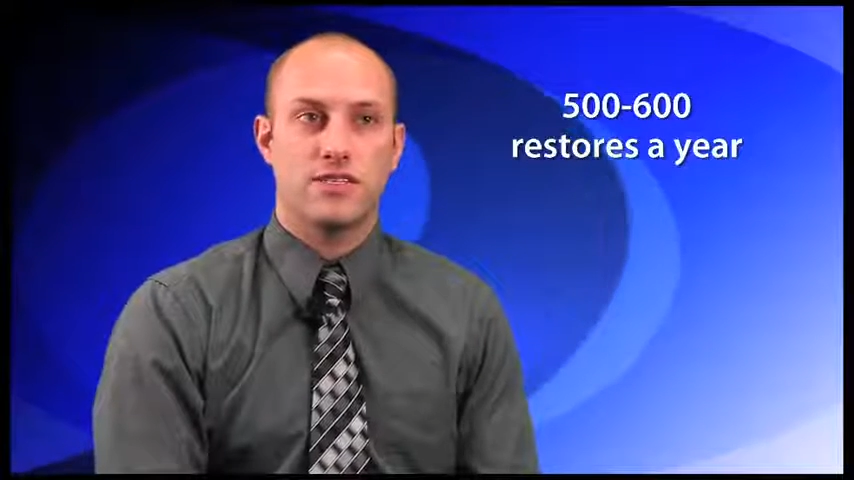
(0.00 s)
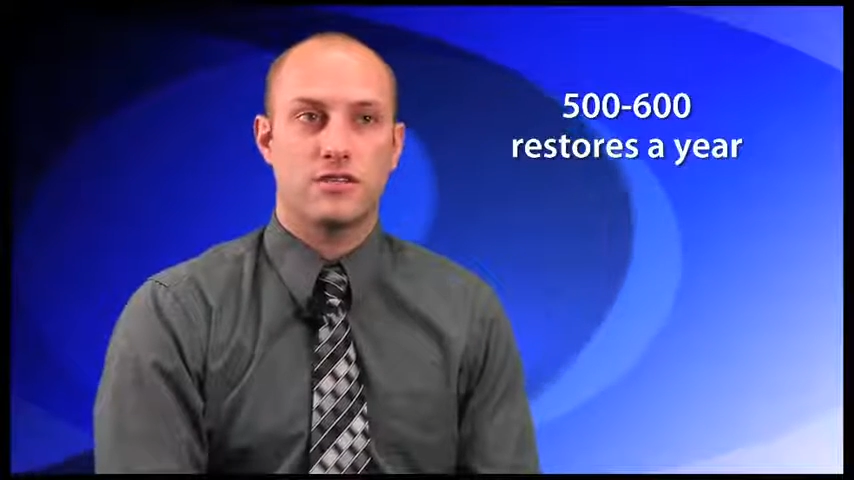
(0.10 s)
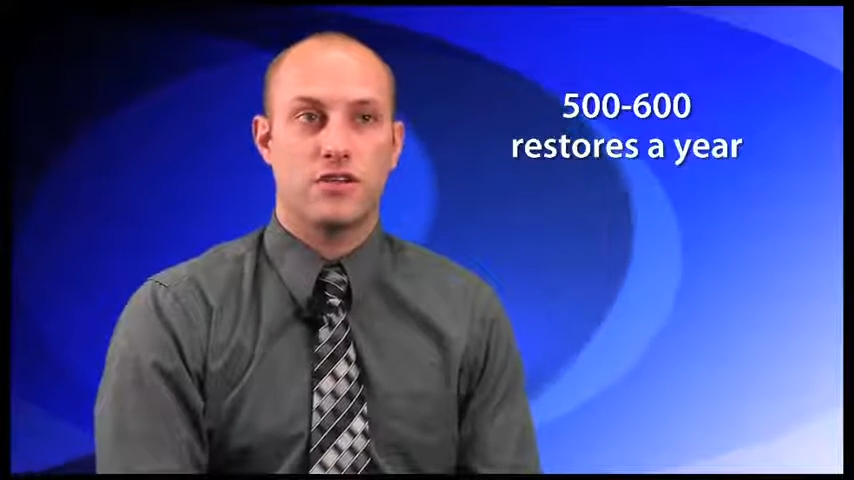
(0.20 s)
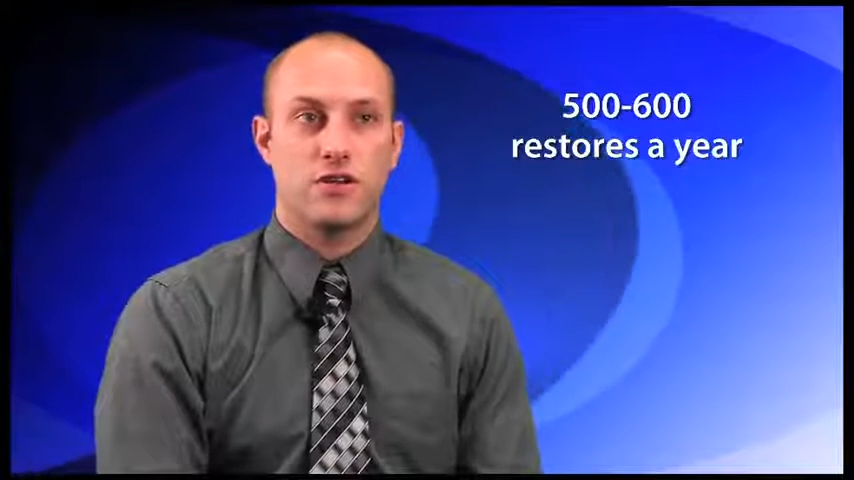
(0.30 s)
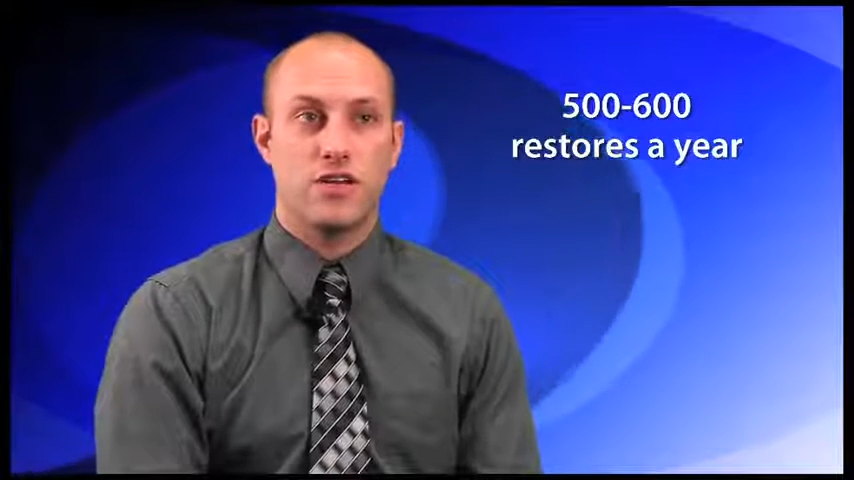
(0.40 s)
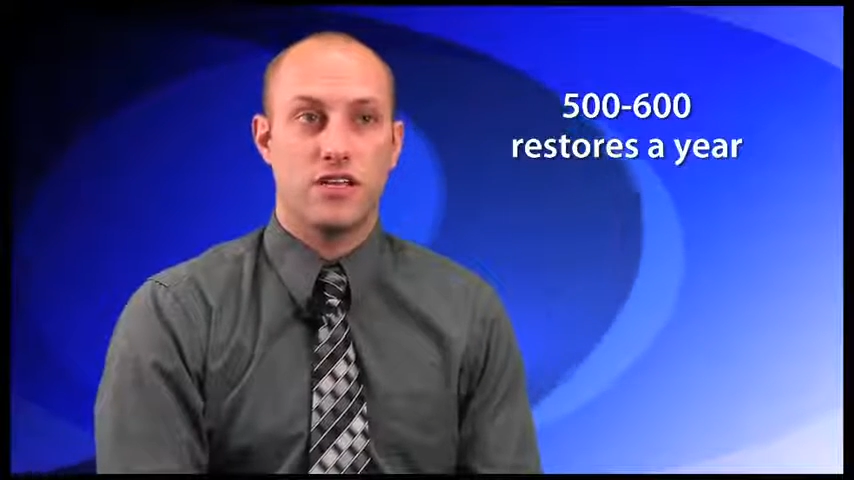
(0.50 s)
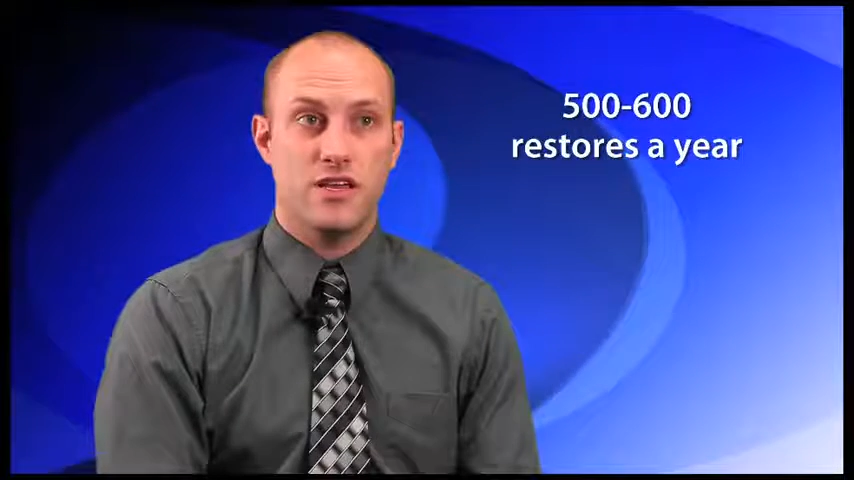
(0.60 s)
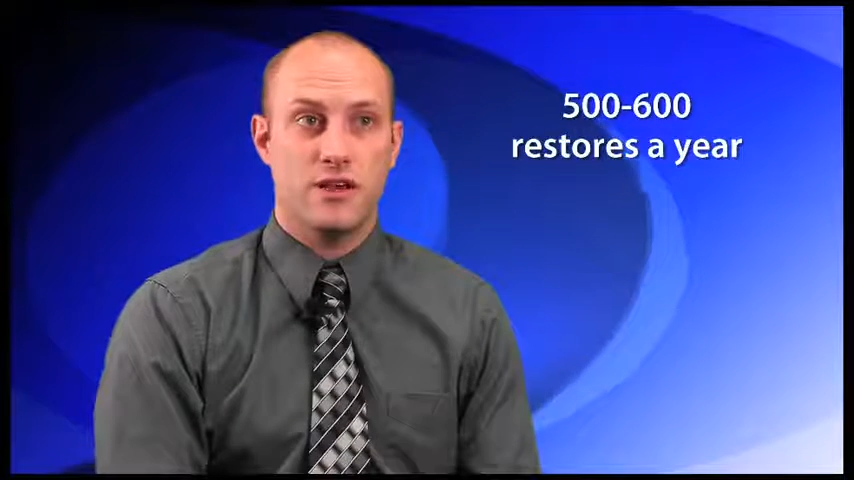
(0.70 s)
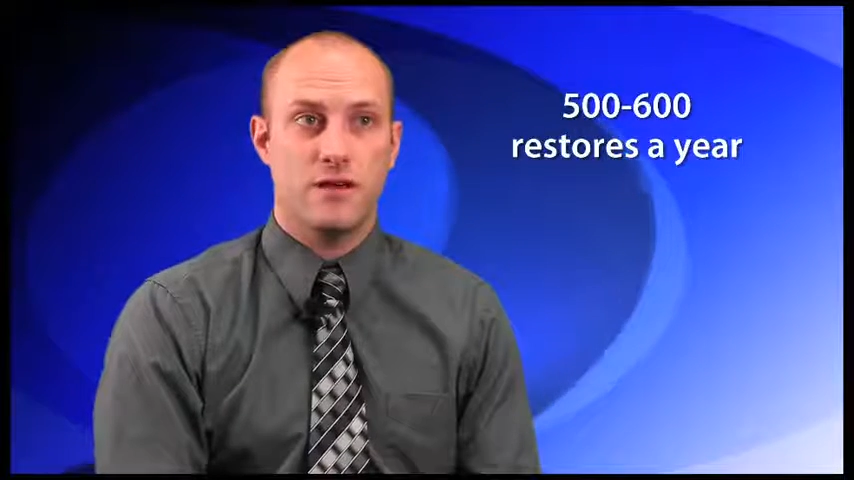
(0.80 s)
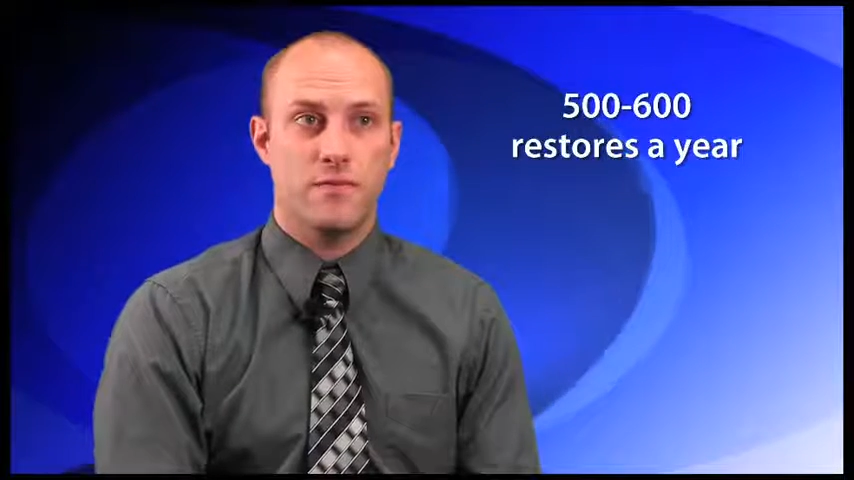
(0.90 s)
600 a
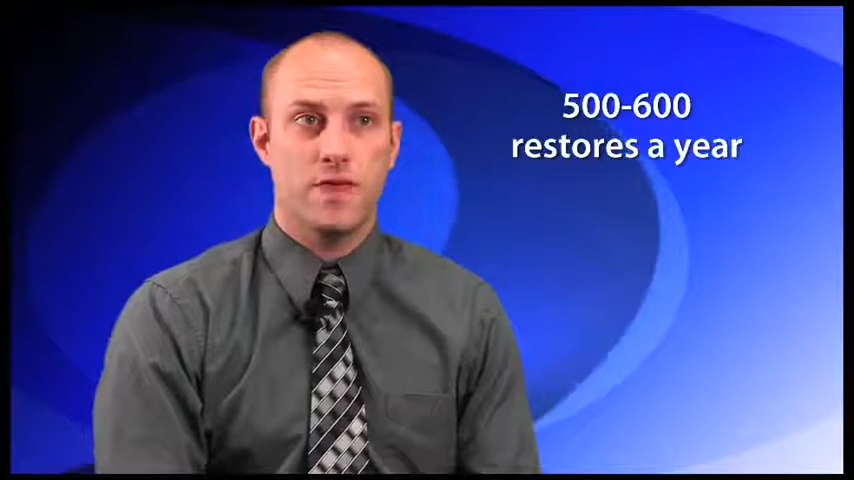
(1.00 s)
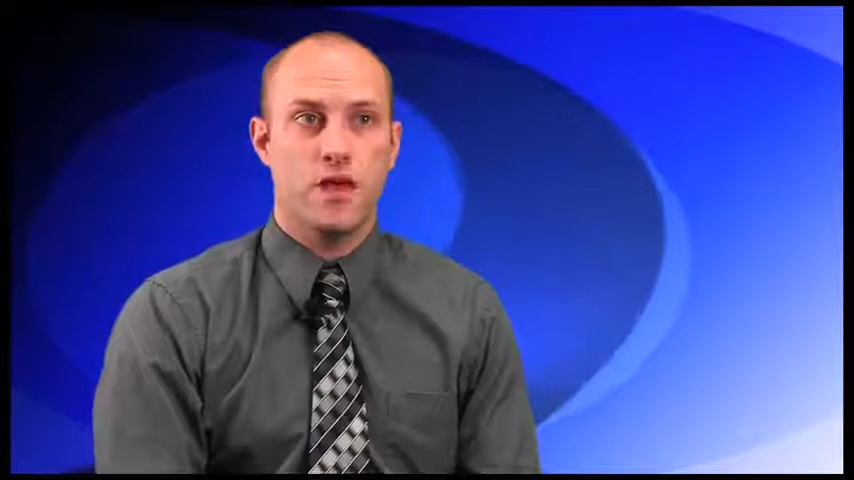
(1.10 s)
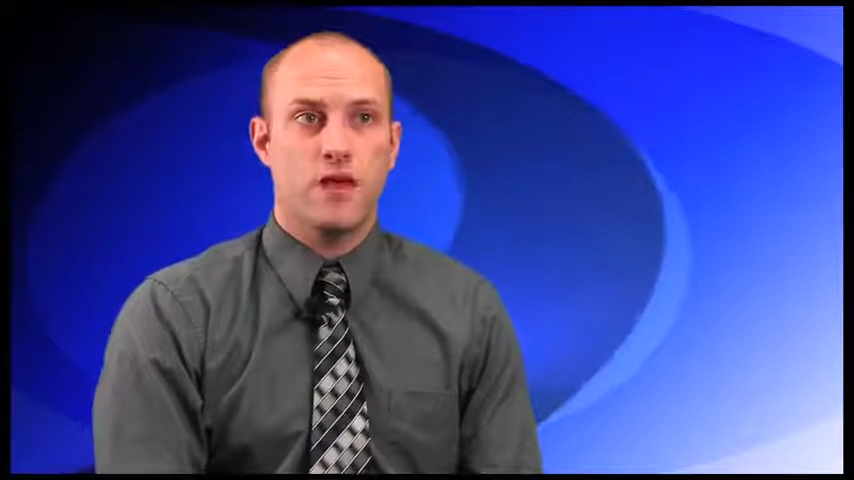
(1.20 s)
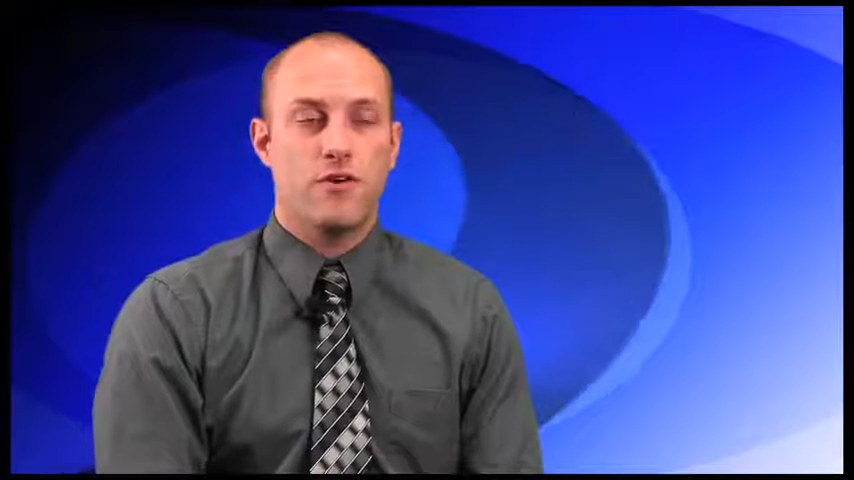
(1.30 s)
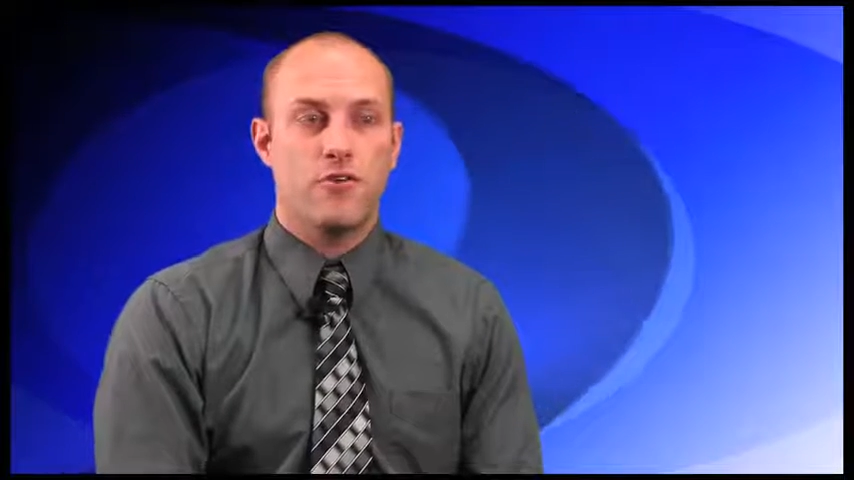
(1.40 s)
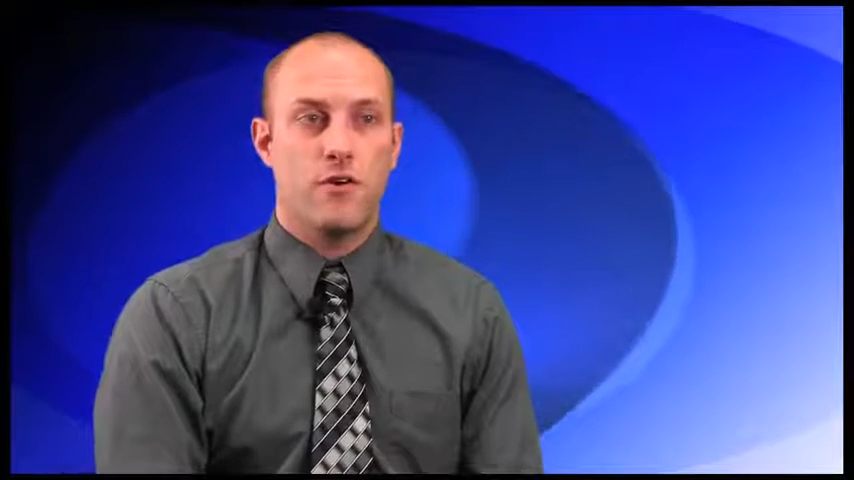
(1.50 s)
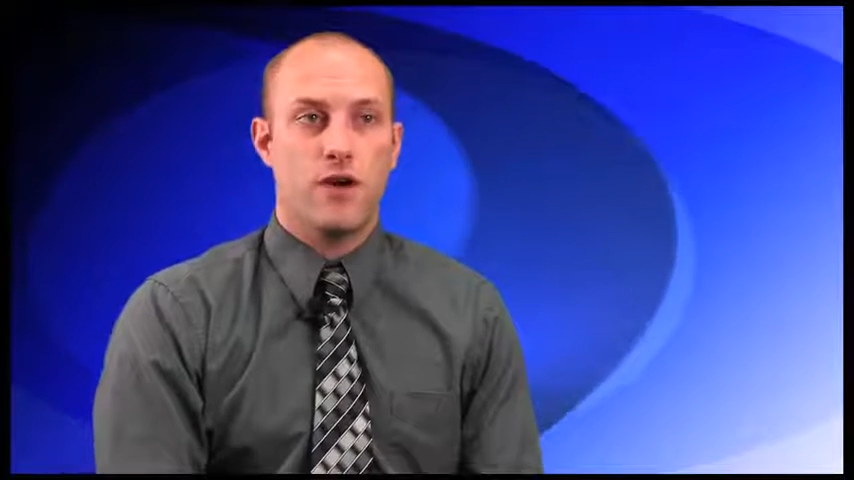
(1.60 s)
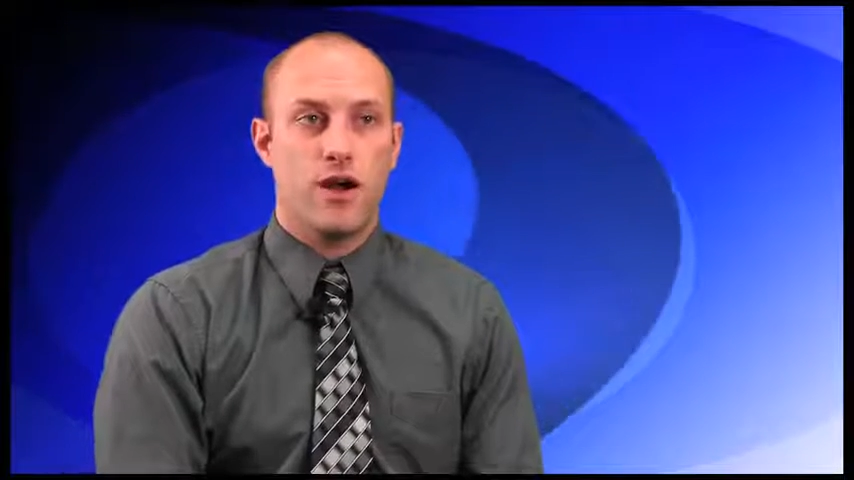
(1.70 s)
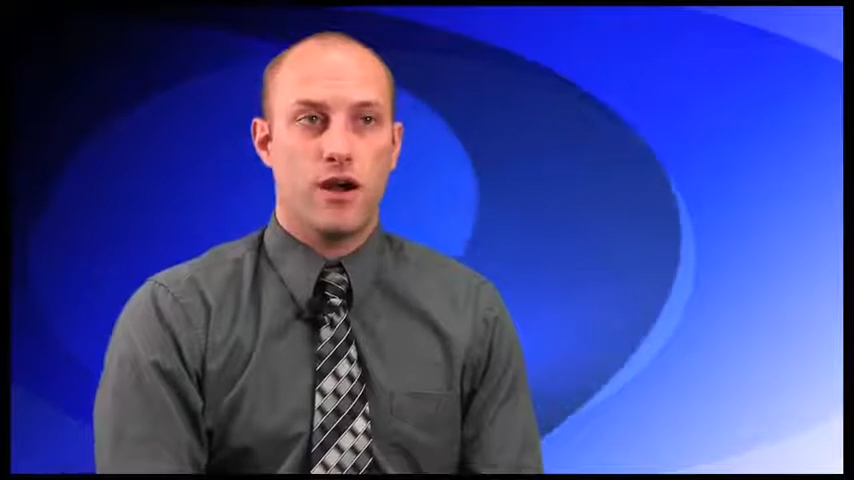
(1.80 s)
year for